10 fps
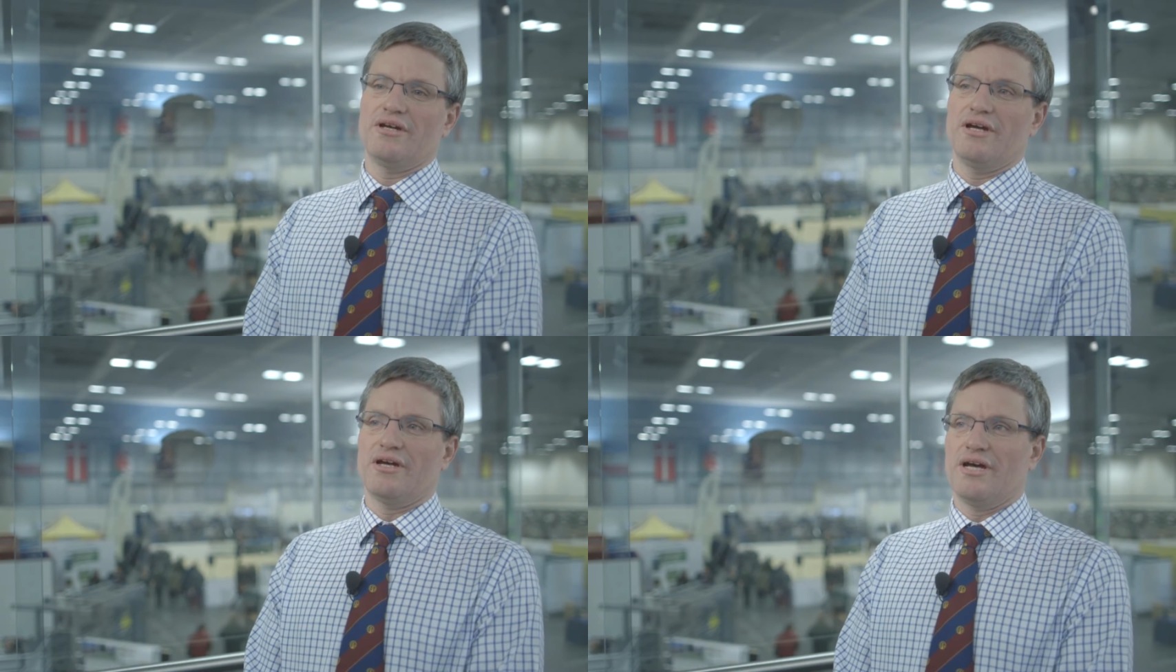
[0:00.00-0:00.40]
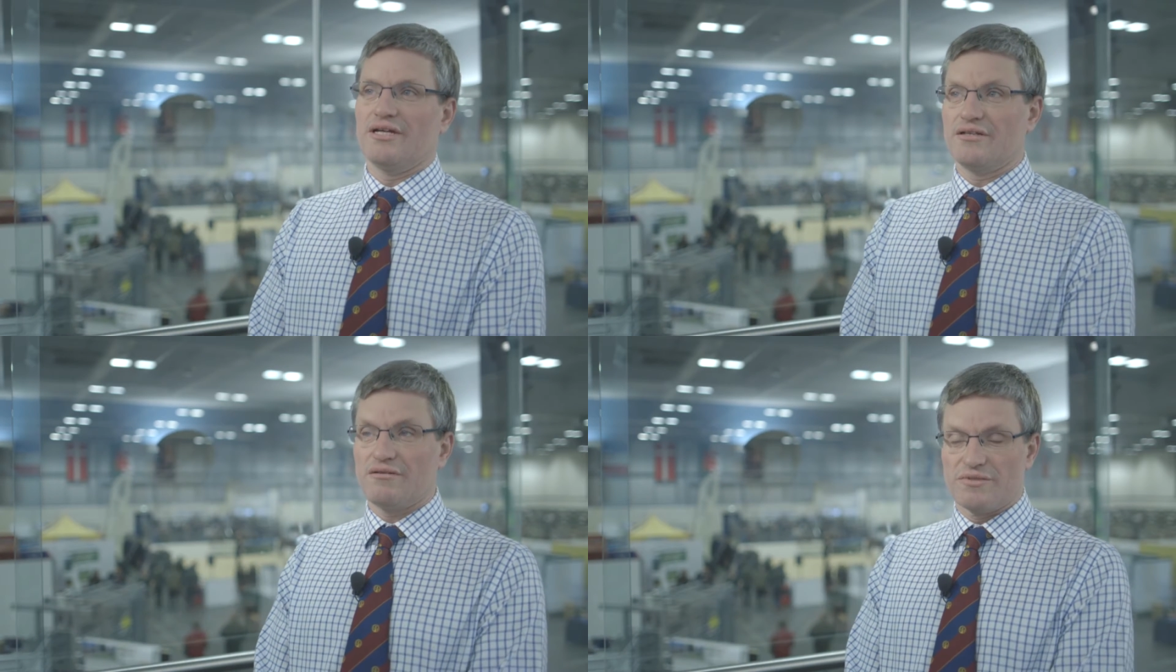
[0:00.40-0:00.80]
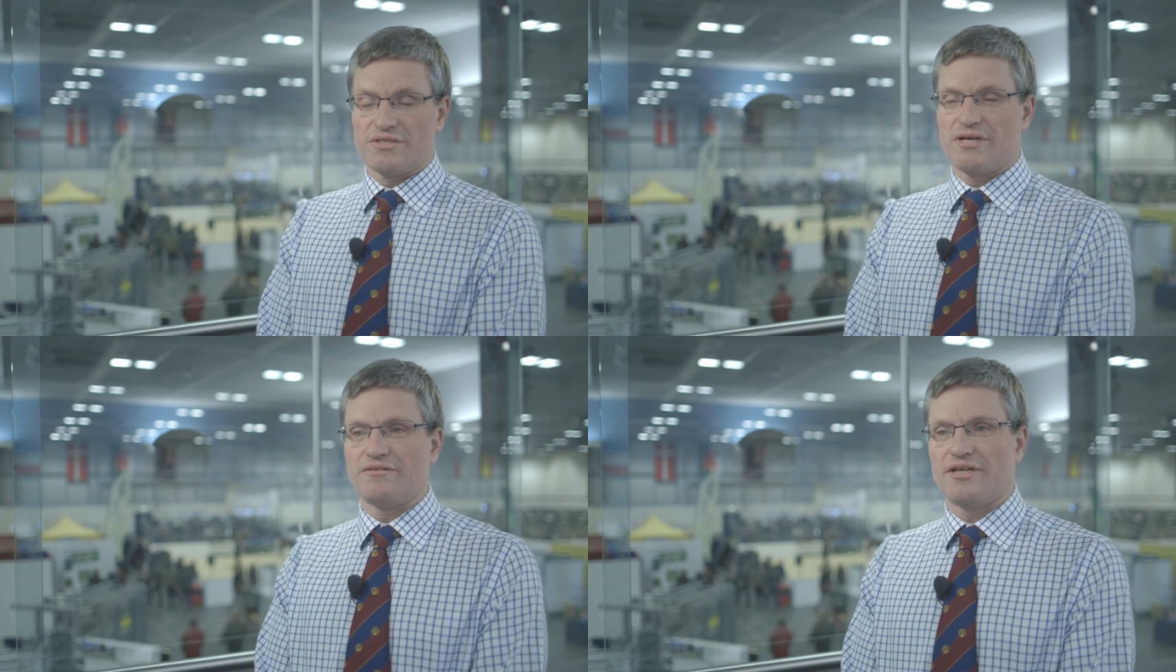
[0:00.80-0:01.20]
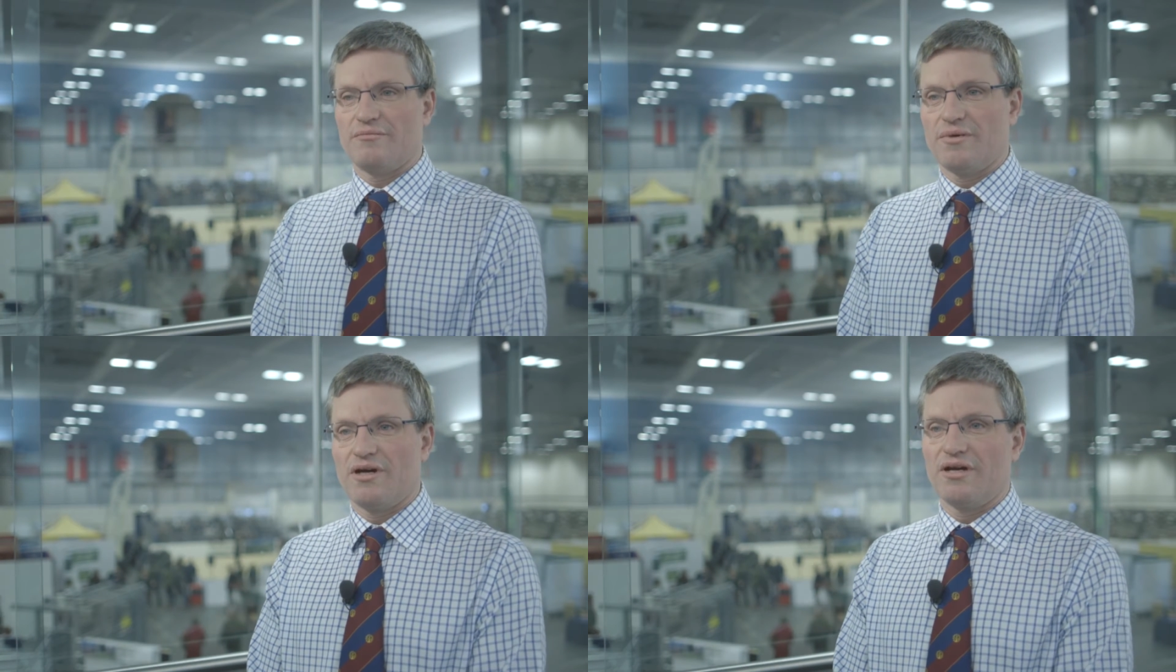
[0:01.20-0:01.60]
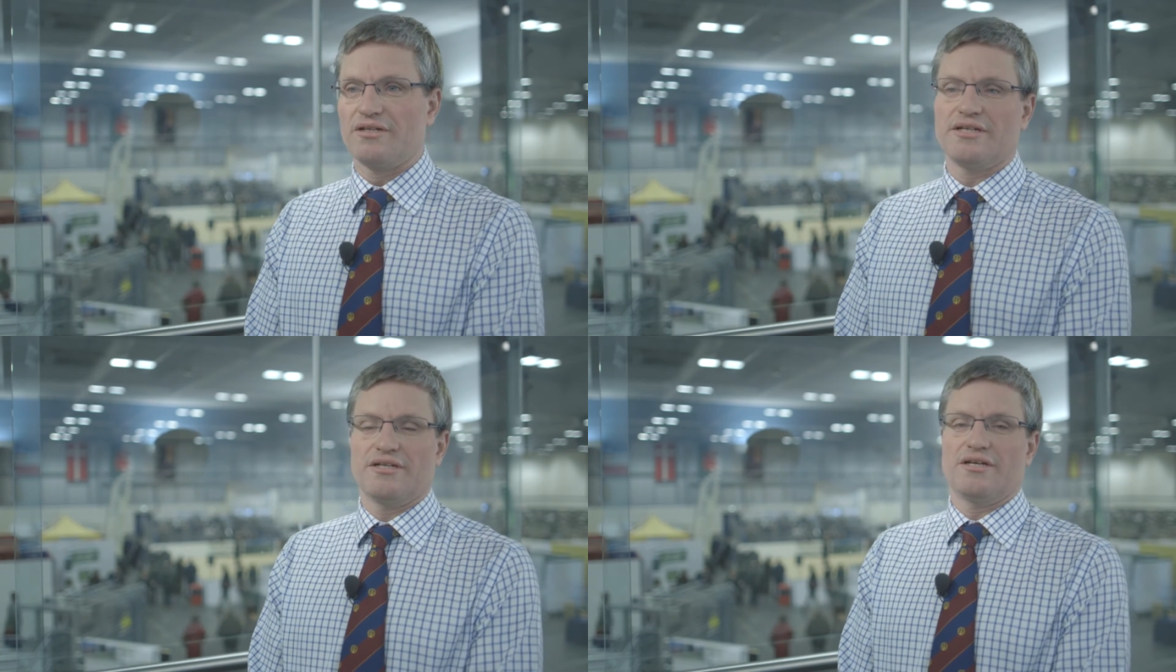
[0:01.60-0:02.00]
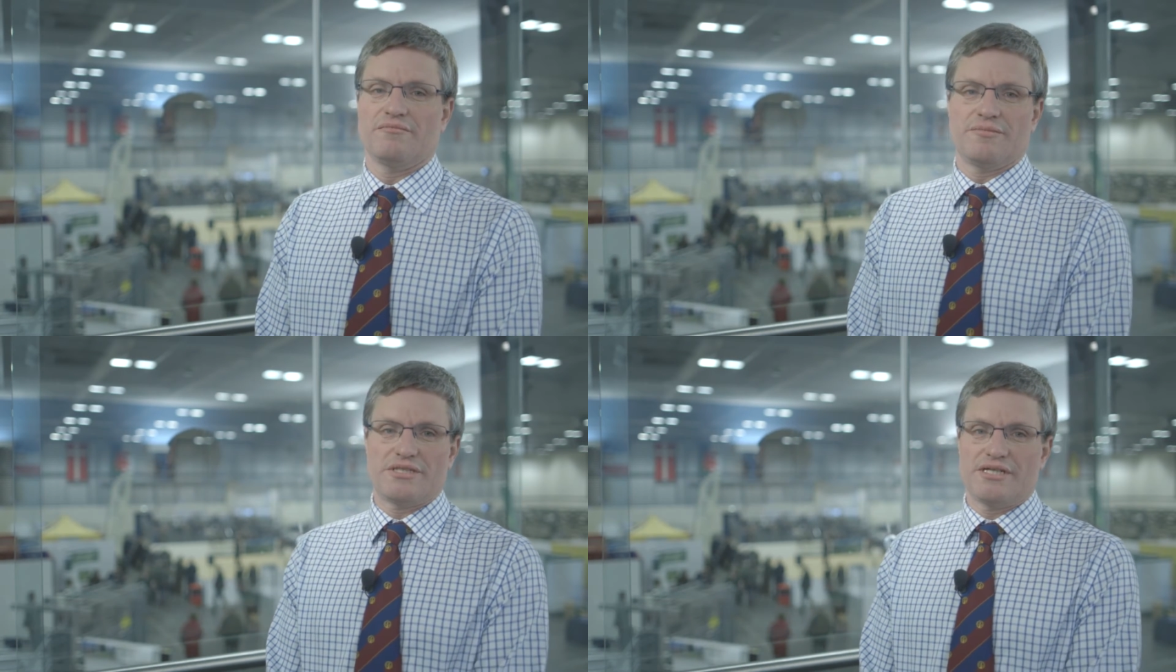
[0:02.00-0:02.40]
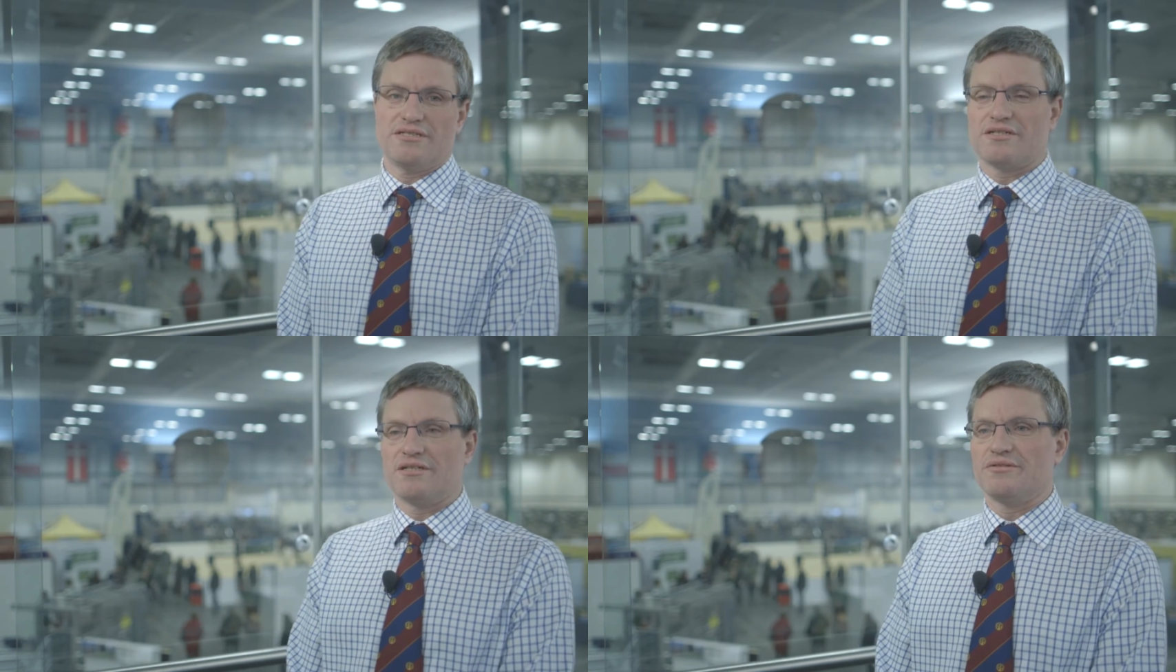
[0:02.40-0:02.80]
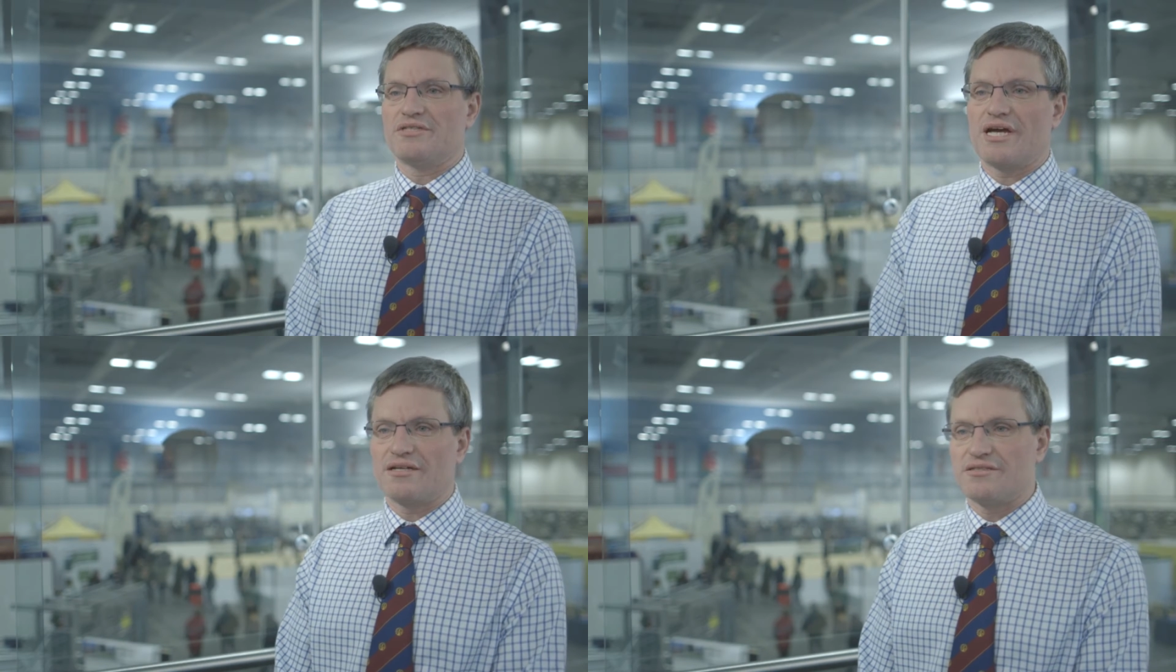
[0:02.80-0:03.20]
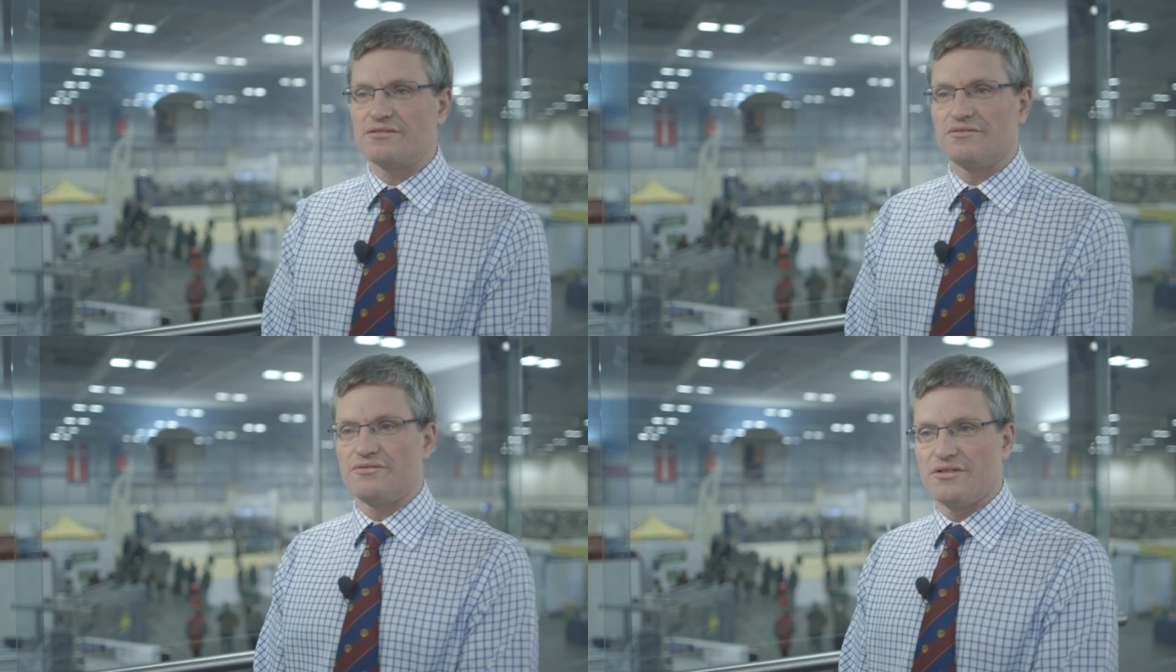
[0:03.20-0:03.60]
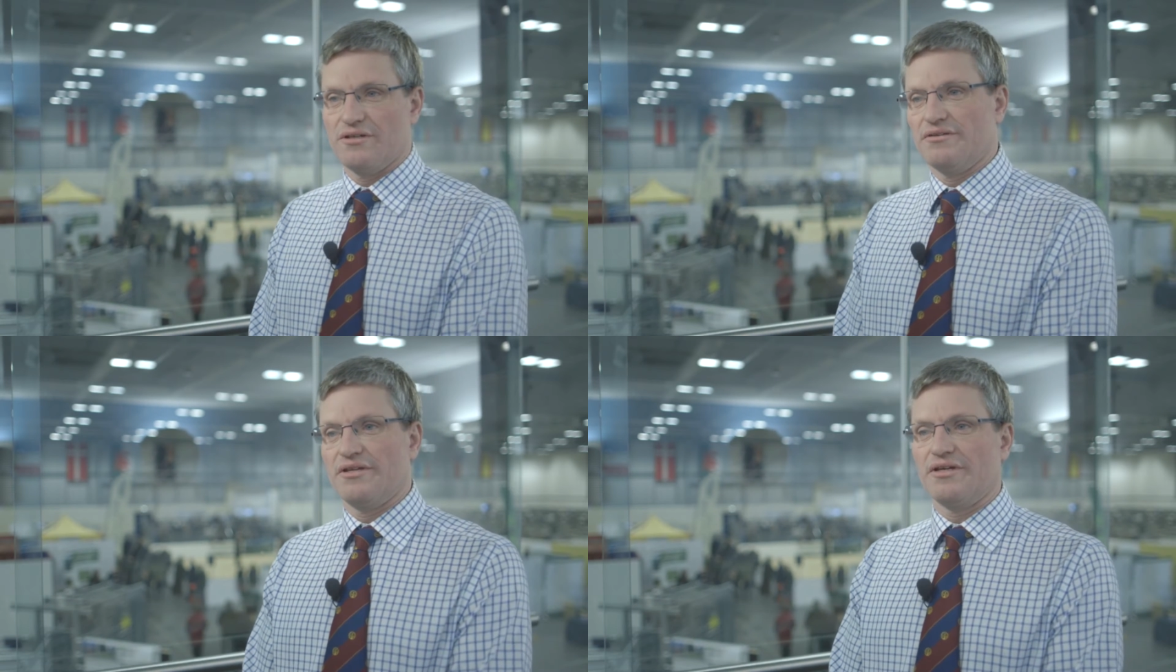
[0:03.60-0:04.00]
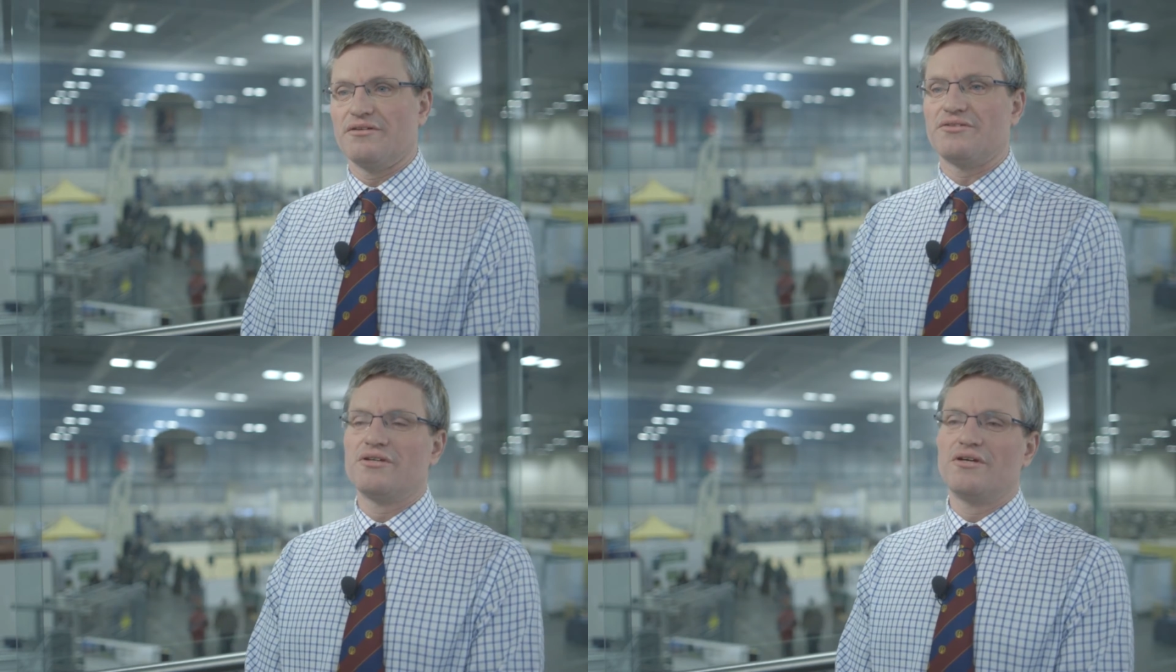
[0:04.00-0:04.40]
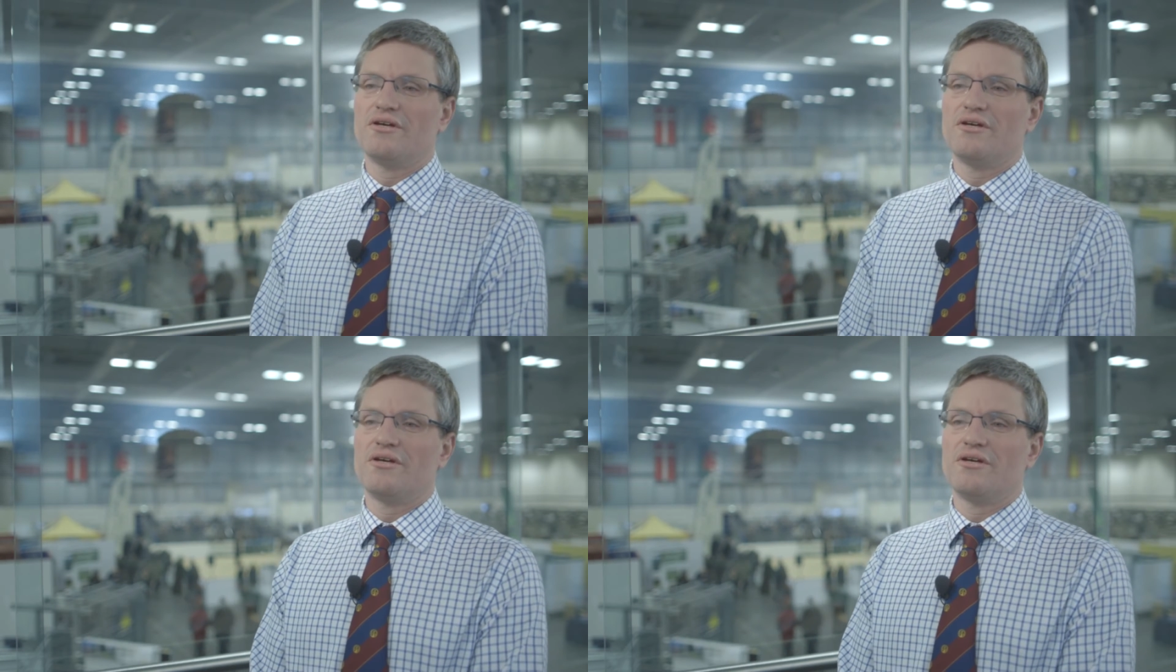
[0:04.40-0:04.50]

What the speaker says: and governments have to get behind it, and potentially with taxes on certain things,